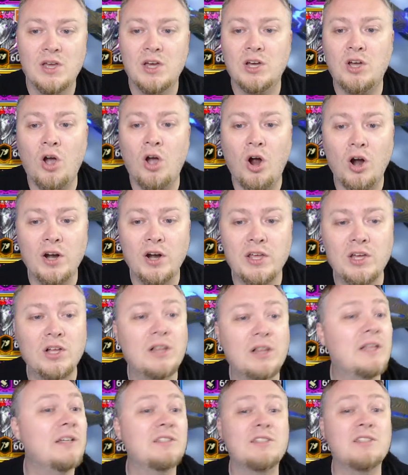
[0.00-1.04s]

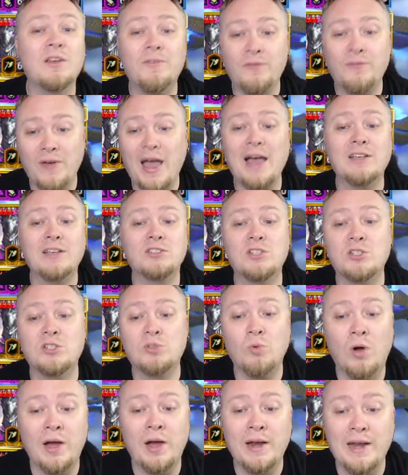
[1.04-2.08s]
Cardiel is the fastest
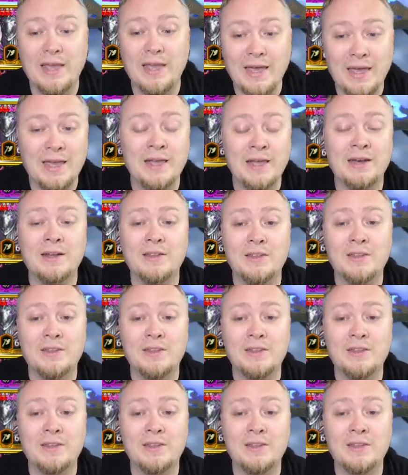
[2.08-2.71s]
one in the